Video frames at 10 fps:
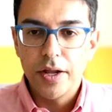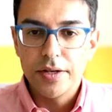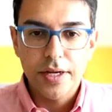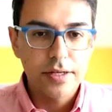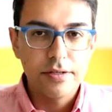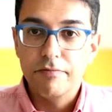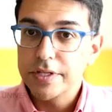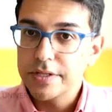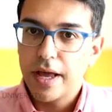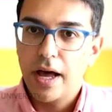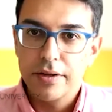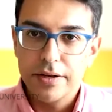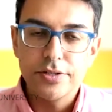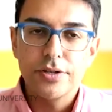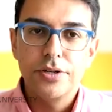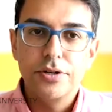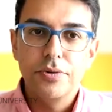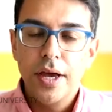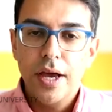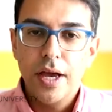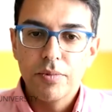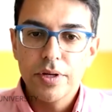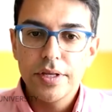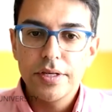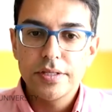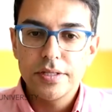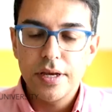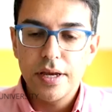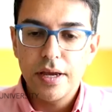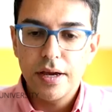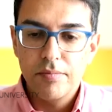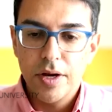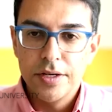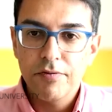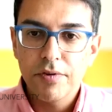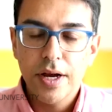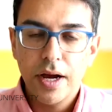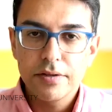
to get to visit the Allen Institute and really see a different kind of